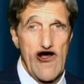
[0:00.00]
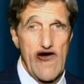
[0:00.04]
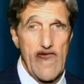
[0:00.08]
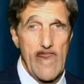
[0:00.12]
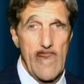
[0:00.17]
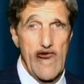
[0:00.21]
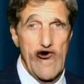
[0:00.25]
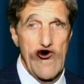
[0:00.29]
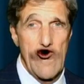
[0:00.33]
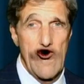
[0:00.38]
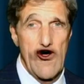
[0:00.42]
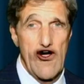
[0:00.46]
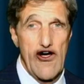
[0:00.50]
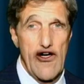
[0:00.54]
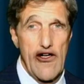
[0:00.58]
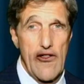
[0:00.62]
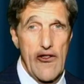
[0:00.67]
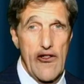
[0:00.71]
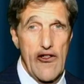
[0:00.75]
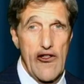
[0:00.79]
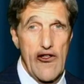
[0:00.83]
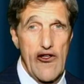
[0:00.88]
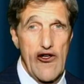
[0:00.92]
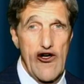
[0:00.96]
point
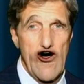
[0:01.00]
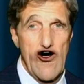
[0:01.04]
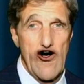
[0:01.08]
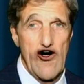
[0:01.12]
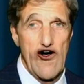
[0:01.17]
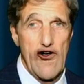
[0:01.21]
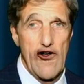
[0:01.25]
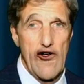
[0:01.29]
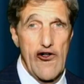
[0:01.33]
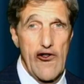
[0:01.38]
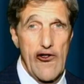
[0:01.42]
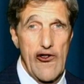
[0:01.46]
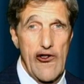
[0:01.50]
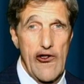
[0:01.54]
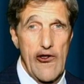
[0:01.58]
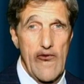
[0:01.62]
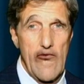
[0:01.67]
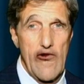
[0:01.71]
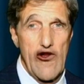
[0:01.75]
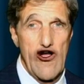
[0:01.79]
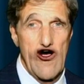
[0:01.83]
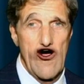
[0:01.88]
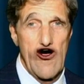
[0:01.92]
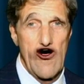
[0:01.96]
and garner some
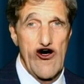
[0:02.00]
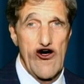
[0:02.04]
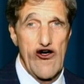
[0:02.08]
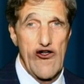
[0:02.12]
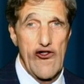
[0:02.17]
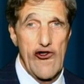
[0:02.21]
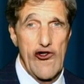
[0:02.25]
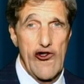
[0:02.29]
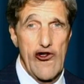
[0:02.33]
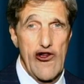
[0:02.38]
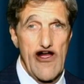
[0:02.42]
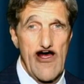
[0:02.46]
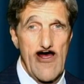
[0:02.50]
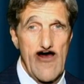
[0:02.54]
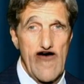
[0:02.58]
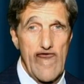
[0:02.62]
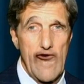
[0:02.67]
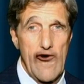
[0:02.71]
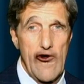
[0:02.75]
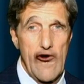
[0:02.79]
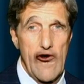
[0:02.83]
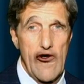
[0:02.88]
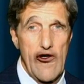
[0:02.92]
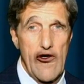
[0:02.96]
large
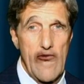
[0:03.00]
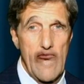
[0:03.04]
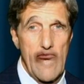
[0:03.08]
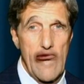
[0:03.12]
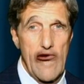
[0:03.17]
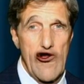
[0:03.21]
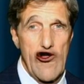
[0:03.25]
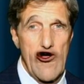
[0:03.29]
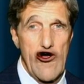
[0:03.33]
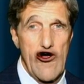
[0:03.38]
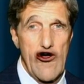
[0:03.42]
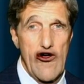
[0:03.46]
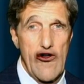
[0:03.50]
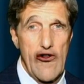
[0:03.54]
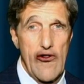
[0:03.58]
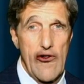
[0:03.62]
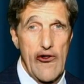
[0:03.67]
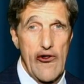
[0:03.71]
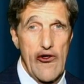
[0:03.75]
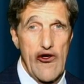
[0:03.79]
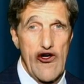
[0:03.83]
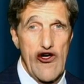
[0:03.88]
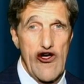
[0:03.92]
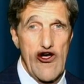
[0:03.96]
laughter and applause
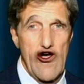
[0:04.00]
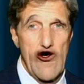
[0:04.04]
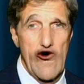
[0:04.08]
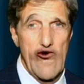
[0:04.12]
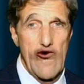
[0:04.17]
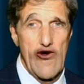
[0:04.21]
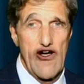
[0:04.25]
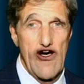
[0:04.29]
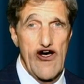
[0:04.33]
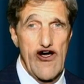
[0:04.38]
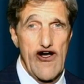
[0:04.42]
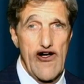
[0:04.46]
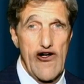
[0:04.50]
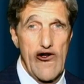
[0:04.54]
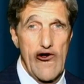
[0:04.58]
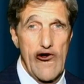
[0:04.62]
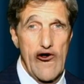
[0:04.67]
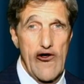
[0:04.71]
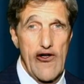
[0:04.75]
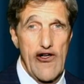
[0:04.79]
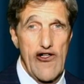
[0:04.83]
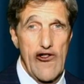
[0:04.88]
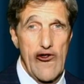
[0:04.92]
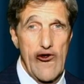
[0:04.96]
when I
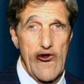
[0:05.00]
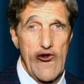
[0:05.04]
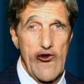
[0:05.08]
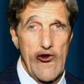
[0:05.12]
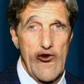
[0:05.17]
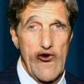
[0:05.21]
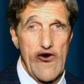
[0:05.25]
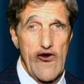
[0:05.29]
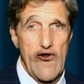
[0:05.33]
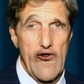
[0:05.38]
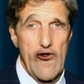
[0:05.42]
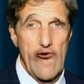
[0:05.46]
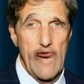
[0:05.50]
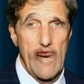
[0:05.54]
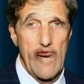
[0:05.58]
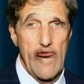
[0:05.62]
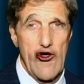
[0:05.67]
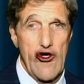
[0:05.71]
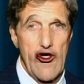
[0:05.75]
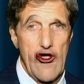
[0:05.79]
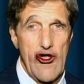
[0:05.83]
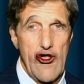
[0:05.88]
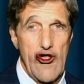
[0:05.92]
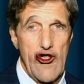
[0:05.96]
look at George
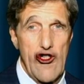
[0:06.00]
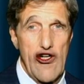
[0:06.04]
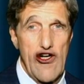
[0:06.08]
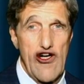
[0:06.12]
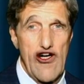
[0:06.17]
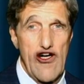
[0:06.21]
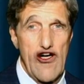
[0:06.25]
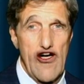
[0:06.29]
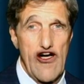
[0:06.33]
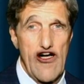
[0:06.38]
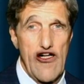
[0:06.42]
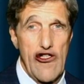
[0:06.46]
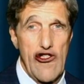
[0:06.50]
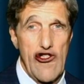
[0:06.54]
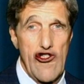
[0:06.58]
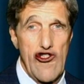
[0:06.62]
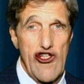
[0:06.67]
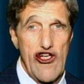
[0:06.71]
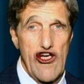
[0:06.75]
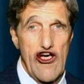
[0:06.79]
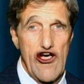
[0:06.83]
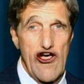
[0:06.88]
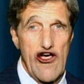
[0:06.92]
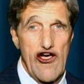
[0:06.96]
Bush and
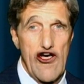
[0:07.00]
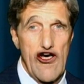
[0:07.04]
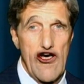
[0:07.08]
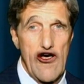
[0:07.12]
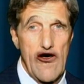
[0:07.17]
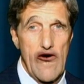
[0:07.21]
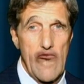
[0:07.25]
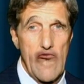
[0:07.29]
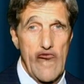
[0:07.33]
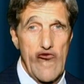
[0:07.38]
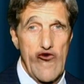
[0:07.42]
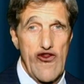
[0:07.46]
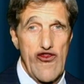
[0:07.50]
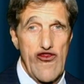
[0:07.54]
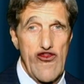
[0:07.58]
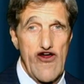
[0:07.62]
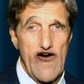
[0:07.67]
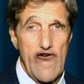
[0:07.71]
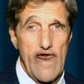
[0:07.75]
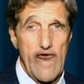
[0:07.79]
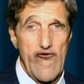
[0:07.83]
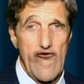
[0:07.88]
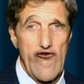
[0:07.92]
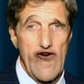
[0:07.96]
zing him with
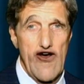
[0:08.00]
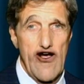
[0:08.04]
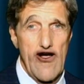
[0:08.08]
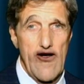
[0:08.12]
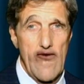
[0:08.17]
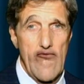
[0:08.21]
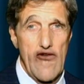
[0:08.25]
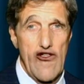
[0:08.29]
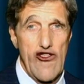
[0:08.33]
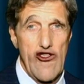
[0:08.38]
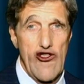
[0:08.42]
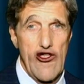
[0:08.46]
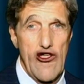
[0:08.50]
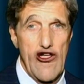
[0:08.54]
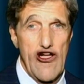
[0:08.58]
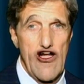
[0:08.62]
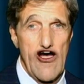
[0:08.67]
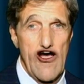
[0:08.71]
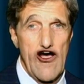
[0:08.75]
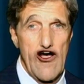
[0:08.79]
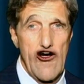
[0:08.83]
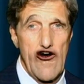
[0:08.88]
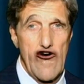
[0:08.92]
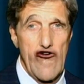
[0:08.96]
that famous
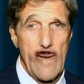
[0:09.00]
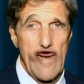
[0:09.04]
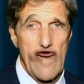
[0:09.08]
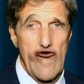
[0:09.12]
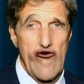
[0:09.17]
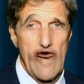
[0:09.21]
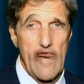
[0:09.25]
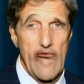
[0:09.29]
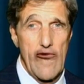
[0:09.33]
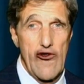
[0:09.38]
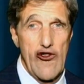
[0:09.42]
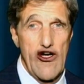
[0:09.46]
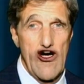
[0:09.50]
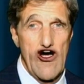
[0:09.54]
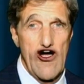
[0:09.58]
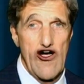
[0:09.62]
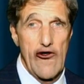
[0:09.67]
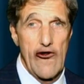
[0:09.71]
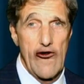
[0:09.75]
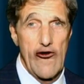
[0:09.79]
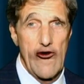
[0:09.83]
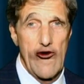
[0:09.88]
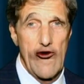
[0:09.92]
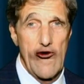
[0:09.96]
line from
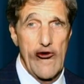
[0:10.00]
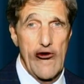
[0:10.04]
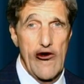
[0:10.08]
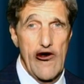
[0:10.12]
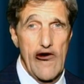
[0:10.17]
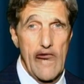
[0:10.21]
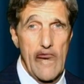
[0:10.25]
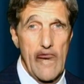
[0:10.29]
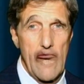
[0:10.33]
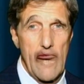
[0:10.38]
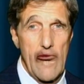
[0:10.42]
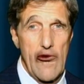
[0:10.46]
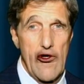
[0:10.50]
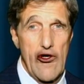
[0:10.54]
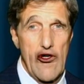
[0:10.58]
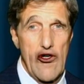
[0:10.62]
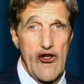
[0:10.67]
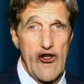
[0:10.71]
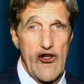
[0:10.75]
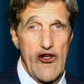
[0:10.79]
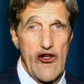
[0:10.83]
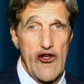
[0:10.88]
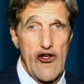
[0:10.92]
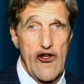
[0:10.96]
Donald Trump,
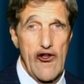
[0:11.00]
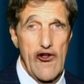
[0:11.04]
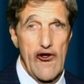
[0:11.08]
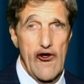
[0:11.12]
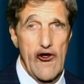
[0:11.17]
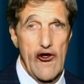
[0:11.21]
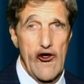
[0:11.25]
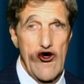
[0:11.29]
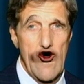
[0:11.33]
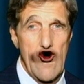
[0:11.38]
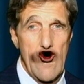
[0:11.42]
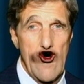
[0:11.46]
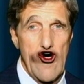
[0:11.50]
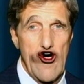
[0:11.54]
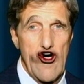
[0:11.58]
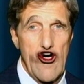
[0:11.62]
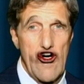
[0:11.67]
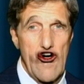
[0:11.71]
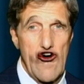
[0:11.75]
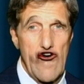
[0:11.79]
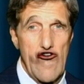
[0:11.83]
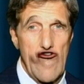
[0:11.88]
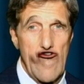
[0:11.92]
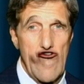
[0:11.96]

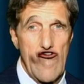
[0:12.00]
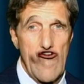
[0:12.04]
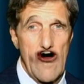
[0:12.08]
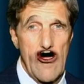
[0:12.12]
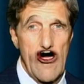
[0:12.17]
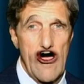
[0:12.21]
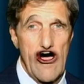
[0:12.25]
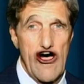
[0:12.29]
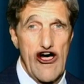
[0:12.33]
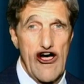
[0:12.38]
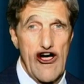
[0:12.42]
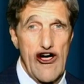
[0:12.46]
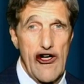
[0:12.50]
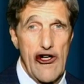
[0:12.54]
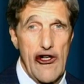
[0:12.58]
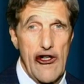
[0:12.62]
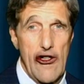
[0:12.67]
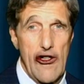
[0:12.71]
"You're fired."